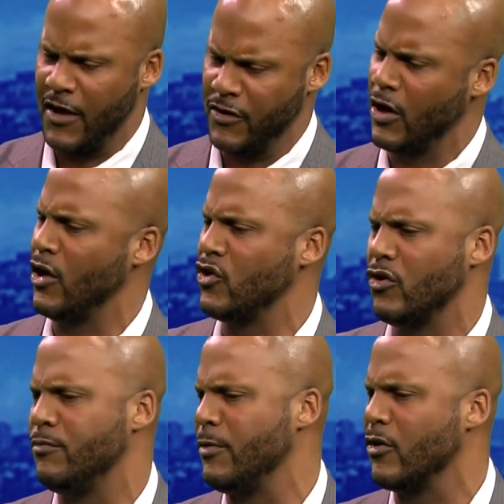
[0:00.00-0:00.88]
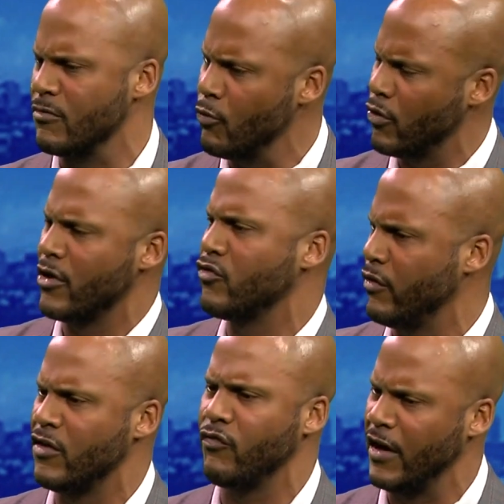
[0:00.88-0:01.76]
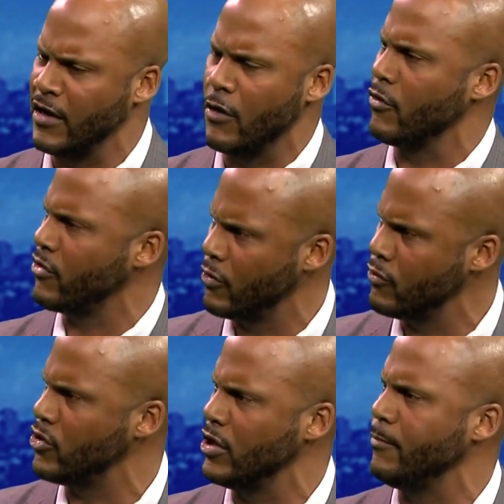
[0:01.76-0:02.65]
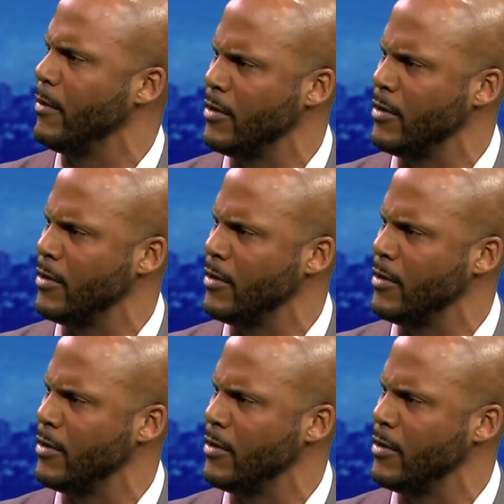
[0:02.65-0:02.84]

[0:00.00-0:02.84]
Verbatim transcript: I think I should because mortgage rates right now are so cheap.